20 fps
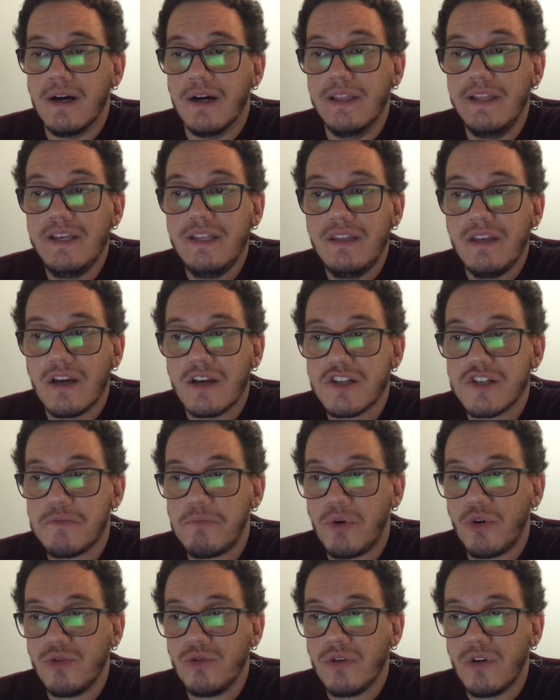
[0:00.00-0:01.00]
a leading
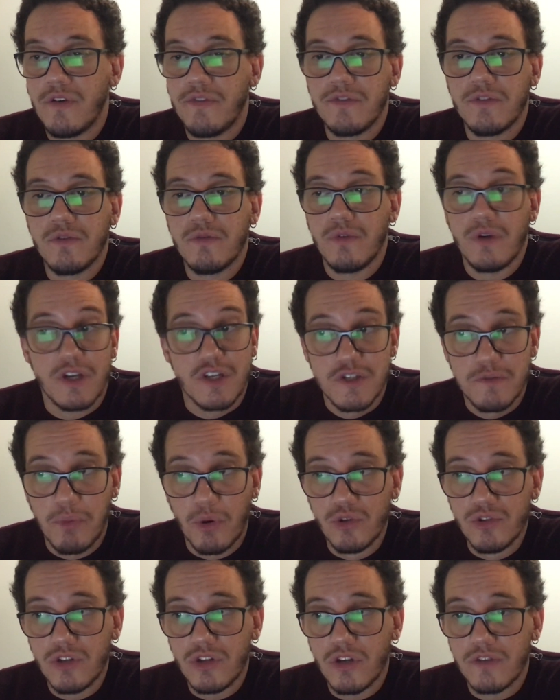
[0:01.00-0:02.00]

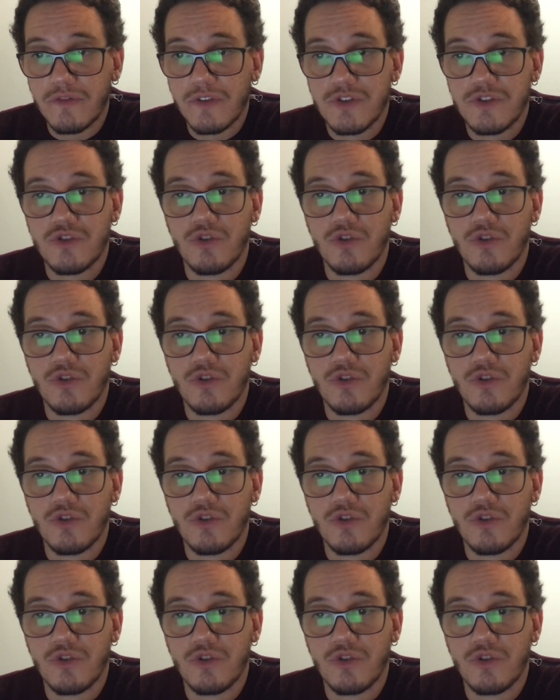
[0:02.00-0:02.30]
exponent of the